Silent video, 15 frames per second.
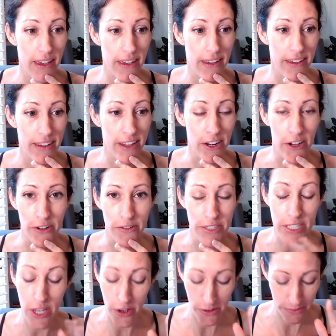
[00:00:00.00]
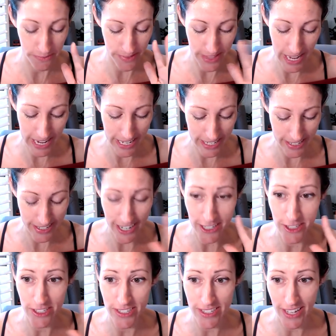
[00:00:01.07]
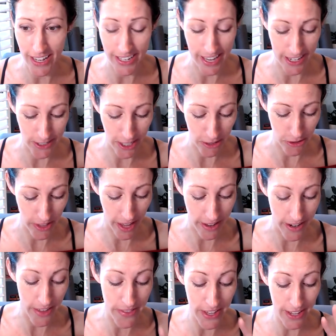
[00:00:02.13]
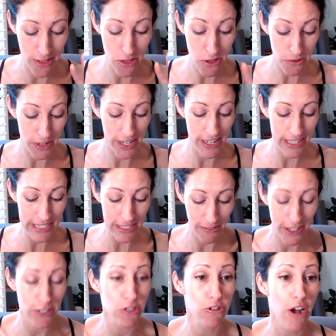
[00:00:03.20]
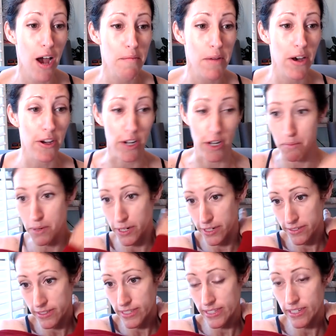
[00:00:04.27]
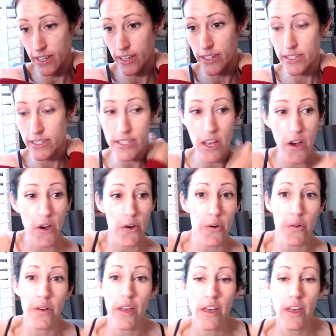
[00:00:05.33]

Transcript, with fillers: you know, so that I just I can't touch that. And then three, severe trauma or burns. So